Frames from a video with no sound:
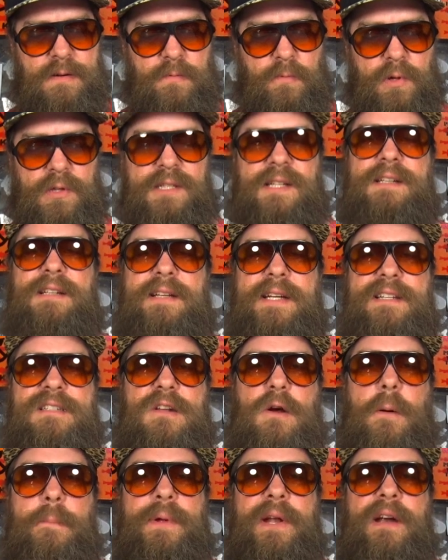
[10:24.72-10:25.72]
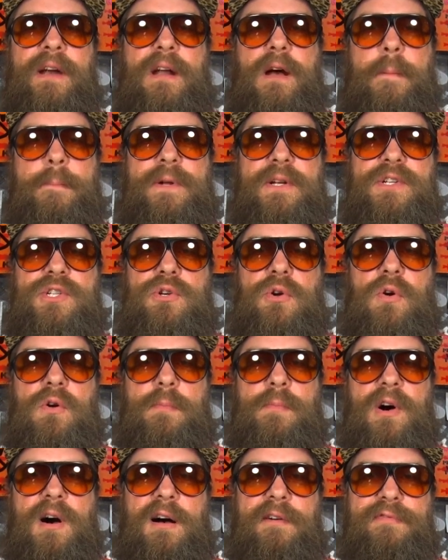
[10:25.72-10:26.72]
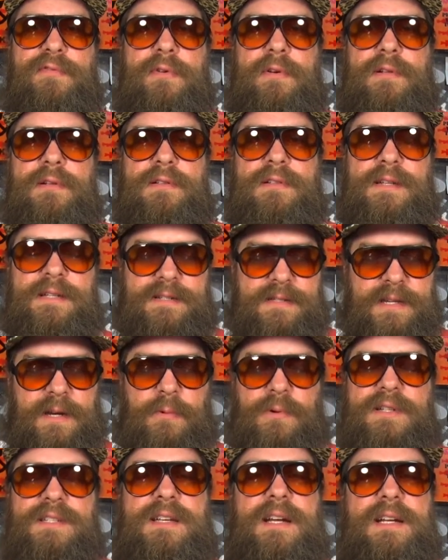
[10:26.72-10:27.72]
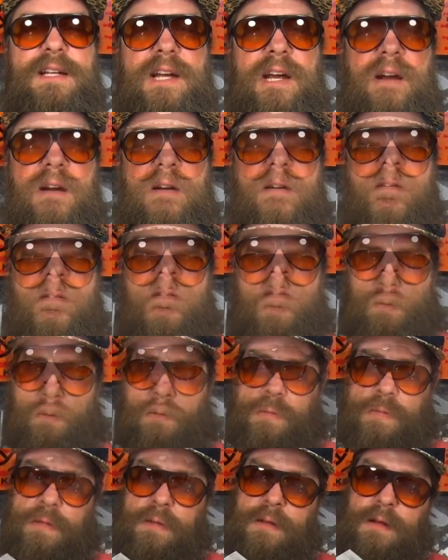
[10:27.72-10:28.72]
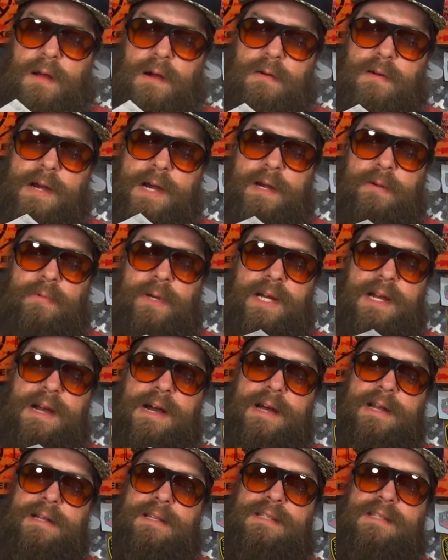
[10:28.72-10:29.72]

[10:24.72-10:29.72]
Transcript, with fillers: We'll at least open it up and show them off. Let's see what's in here. Alright, we got a